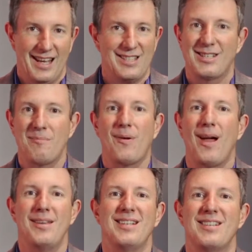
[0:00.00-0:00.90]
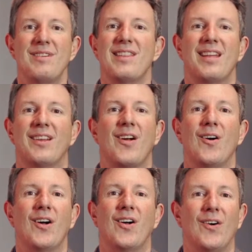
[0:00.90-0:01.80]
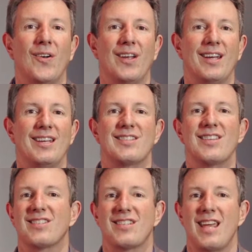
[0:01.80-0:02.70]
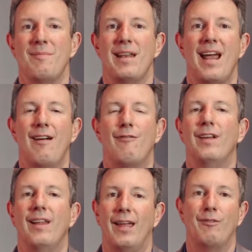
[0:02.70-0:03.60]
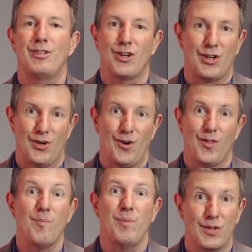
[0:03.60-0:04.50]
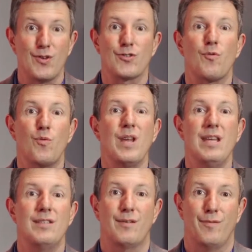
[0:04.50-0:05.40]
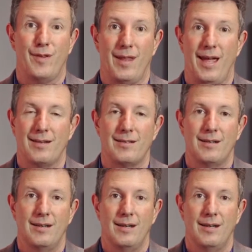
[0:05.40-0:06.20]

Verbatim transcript: It's surprising to me that Coca Cola is the same in every language on earth, but there's a reason for that.